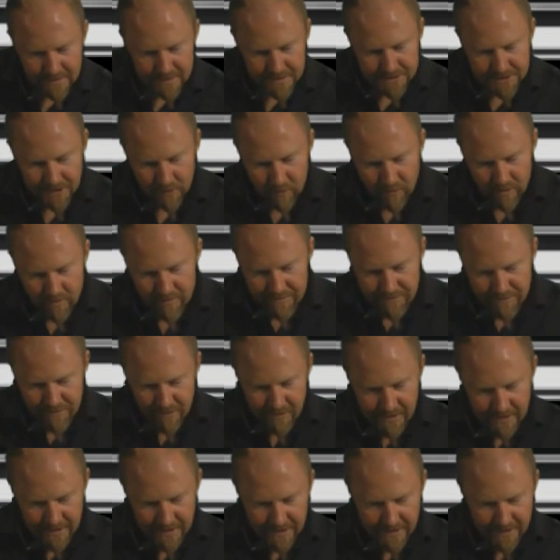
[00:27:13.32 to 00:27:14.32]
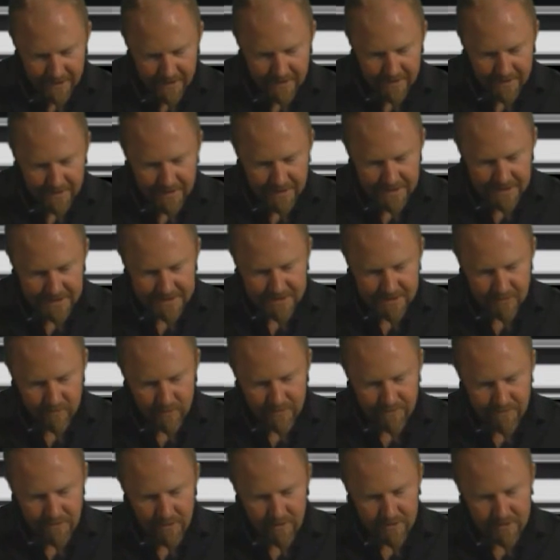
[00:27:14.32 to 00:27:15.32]
So what we've got here is
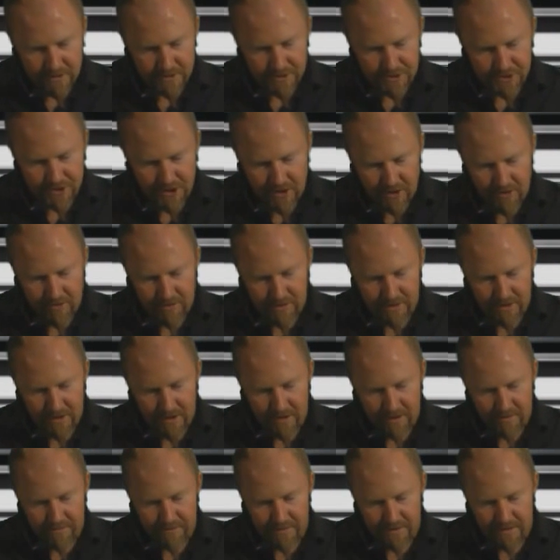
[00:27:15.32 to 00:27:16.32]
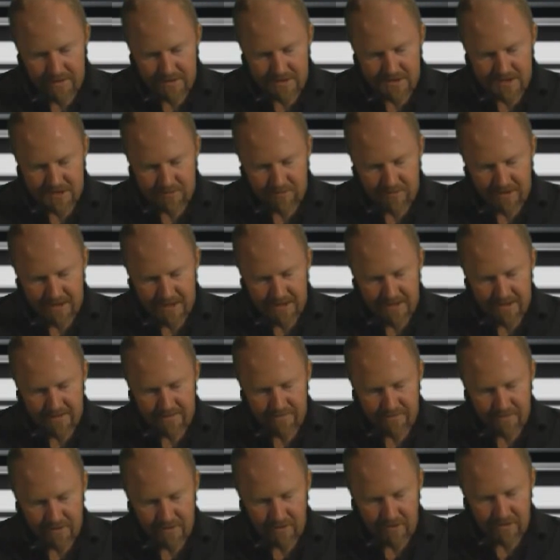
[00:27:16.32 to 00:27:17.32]
we've got control over speed,
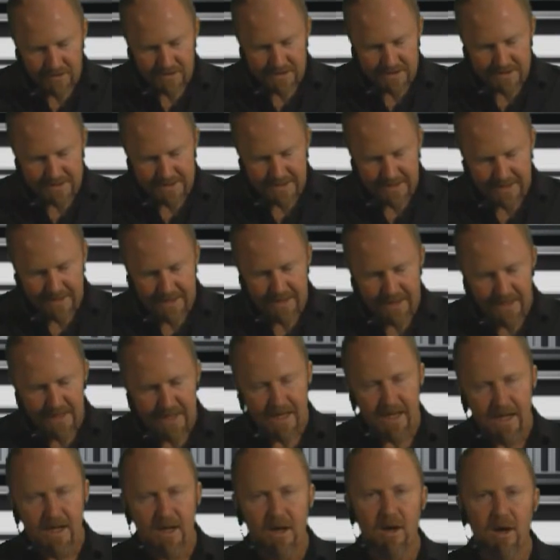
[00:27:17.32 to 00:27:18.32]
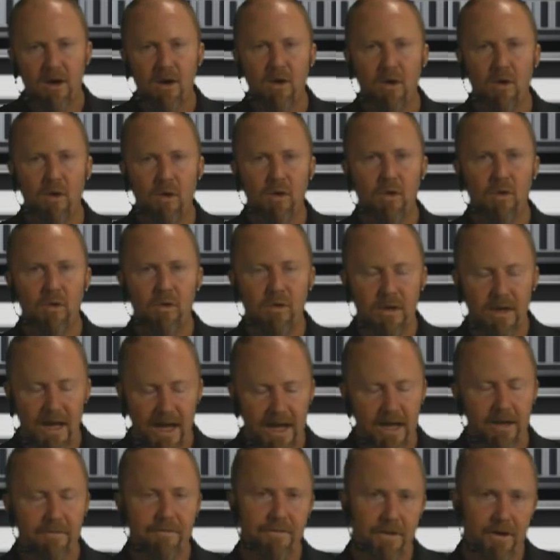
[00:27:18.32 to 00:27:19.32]
velocity, all
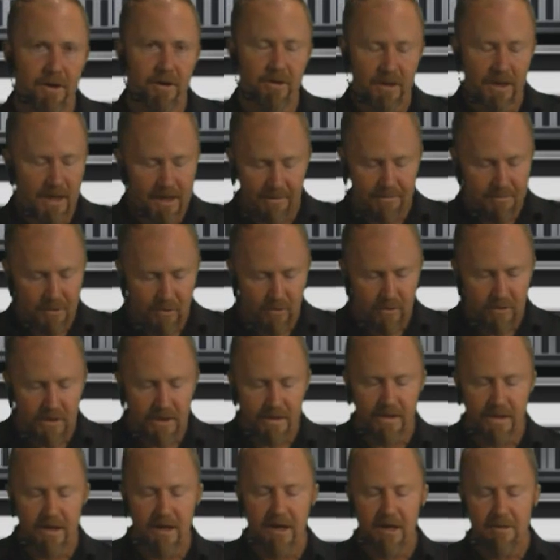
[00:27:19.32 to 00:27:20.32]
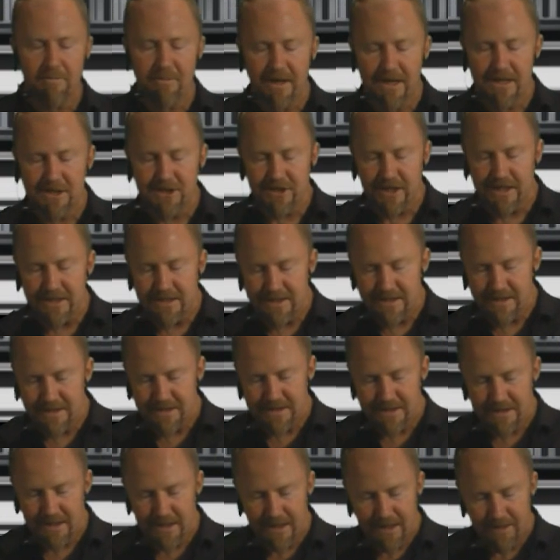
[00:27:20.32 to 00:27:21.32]
LFO, all
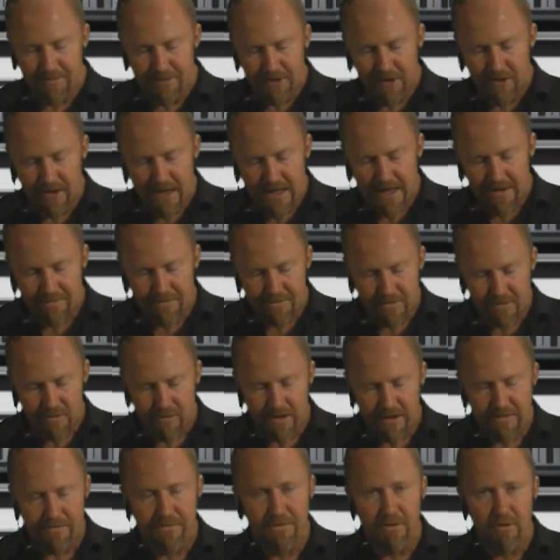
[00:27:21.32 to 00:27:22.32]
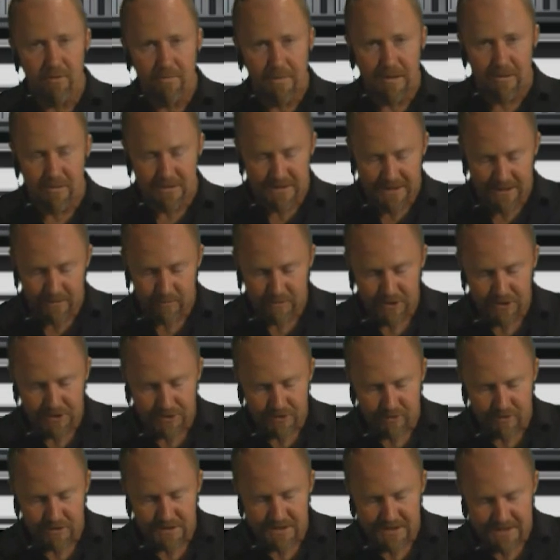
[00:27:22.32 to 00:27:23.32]
arpeggiators. You have quite a few built in, which is
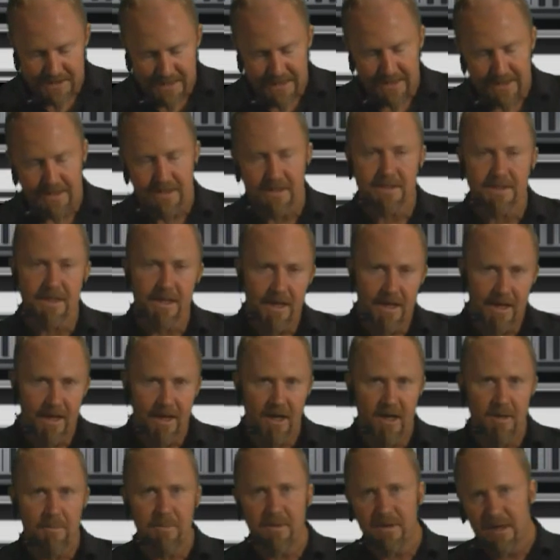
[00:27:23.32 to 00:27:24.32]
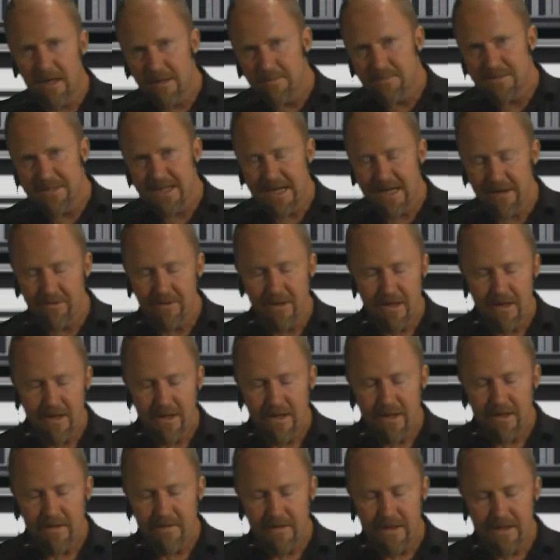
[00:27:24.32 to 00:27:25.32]
all the standards, up, up, down.
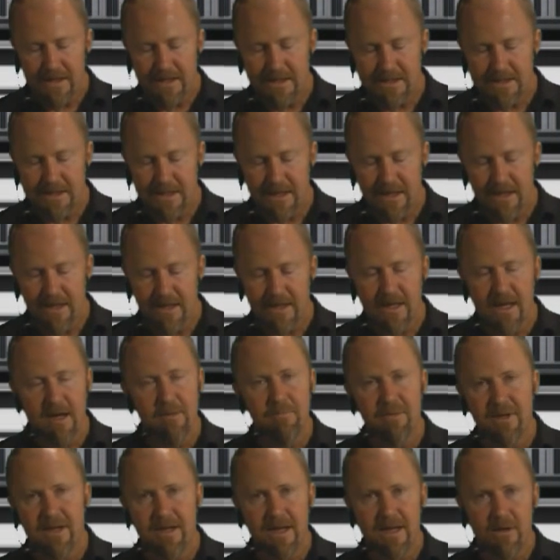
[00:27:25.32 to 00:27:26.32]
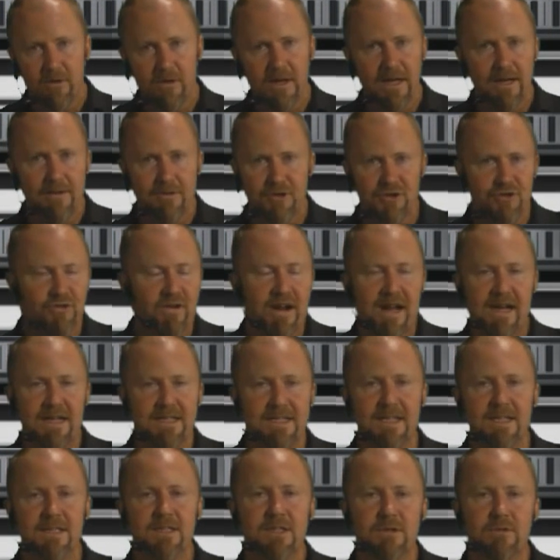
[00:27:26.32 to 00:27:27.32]
These can be
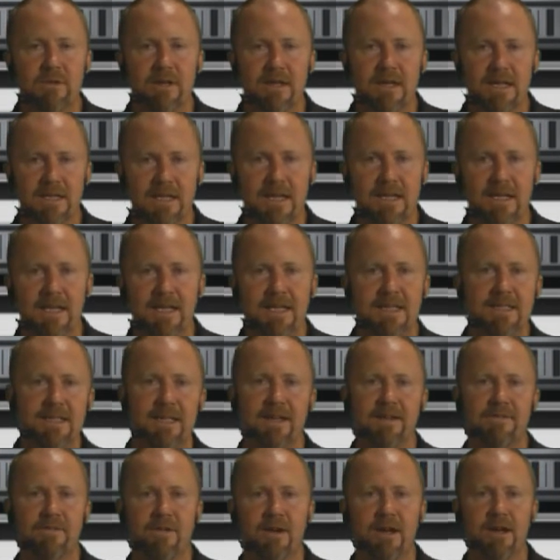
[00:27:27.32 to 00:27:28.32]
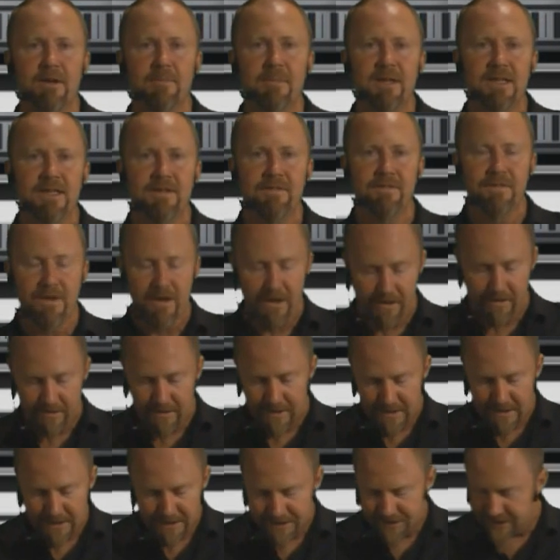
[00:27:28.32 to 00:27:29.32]
dragged into it easily via MIDI file.
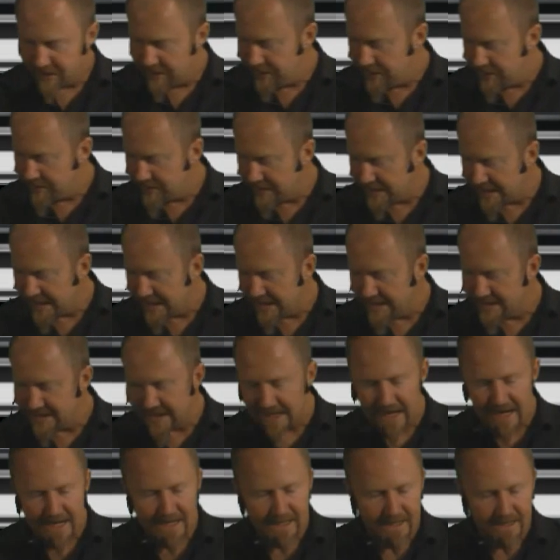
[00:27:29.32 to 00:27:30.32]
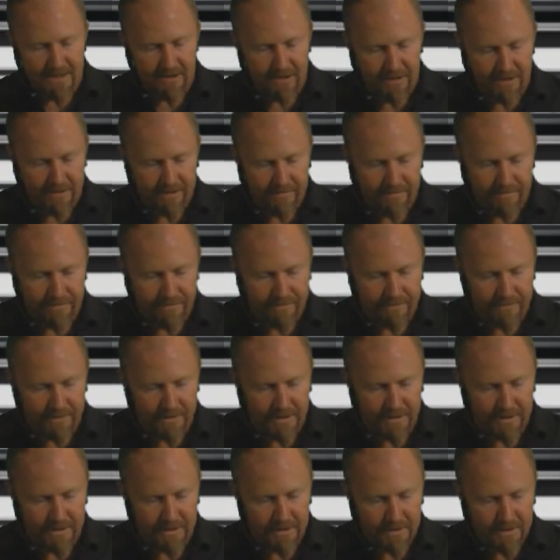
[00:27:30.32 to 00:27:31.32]
So you can add any kind of
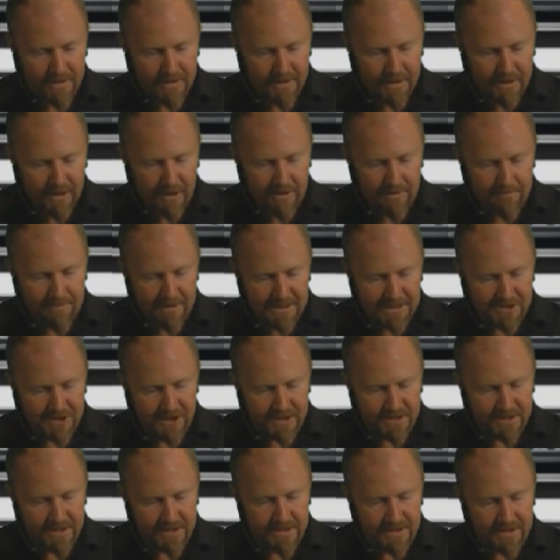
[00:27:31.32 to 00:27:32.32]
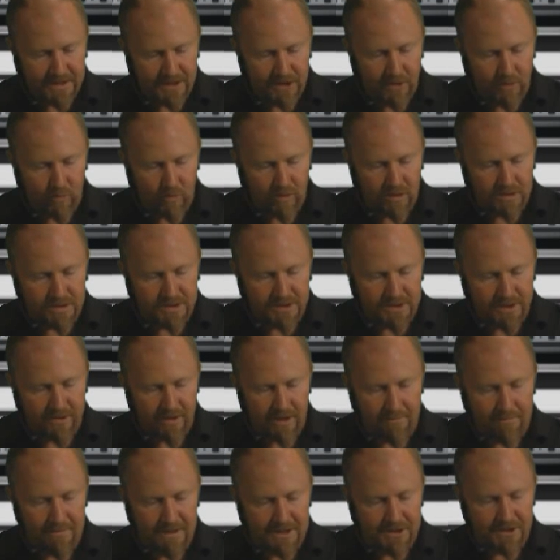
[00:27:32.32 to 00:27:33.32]
arpeggiator that you want to,
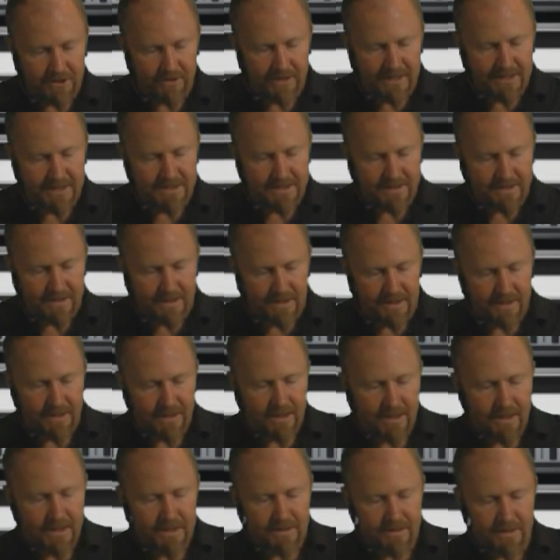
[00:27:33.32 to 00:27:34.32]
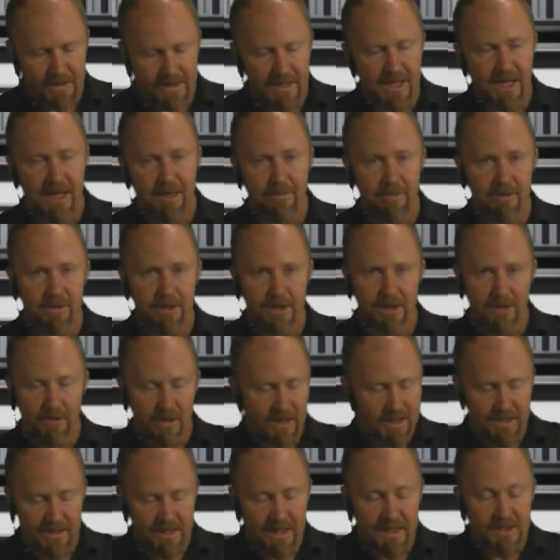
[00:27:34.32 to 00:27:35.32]
arpeggio into the keyboard, that you
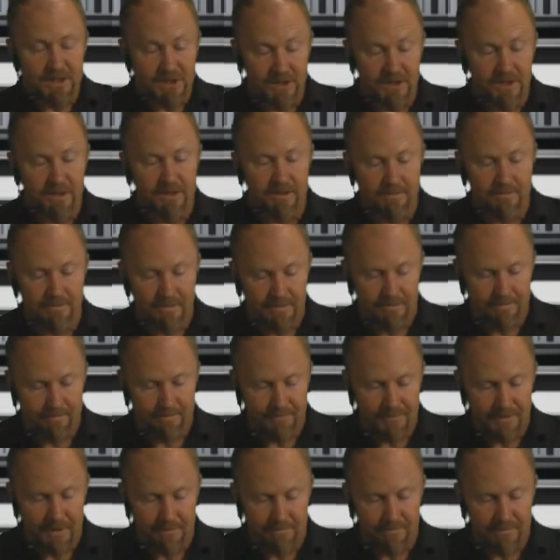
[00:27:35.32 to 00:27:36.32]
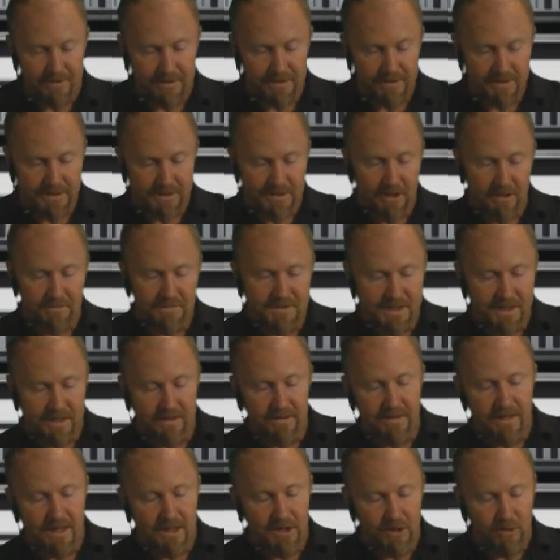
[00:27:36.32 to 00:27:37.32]
into the soft
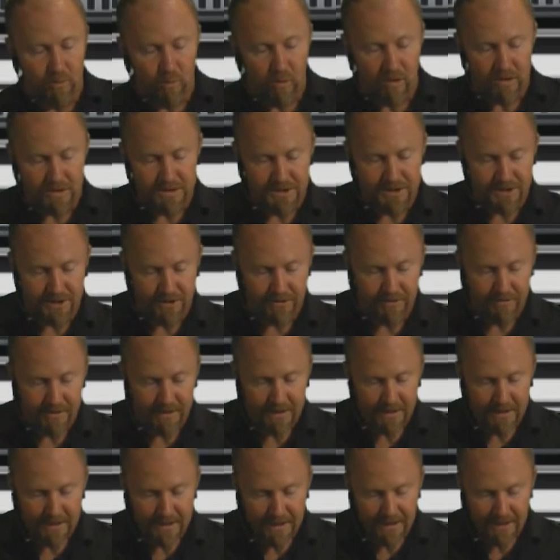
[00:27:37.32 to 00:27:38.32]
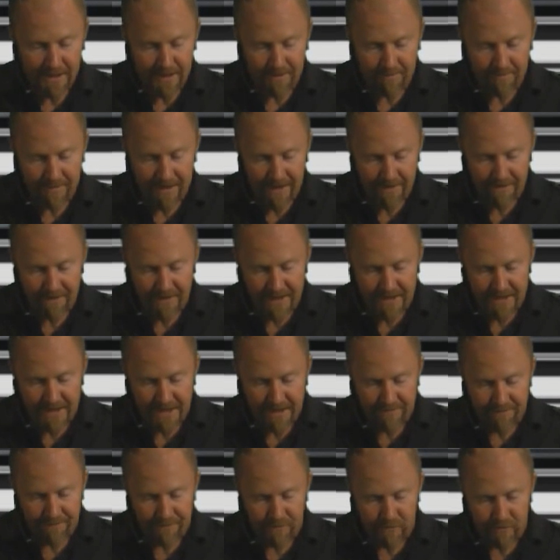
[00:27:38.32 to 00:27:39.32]
synth that you want to, and then
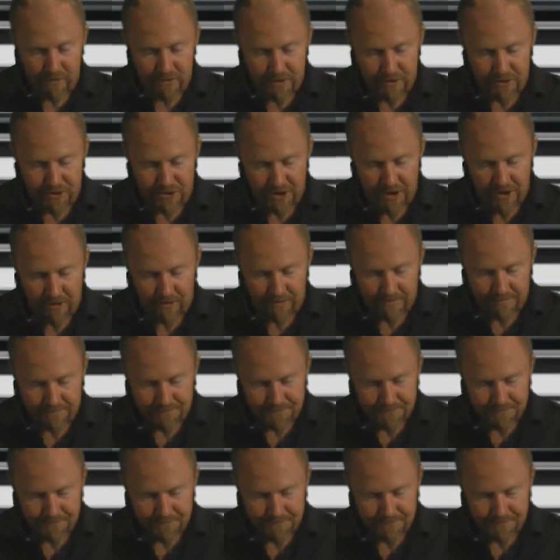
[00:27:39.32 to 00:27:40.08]
have full control.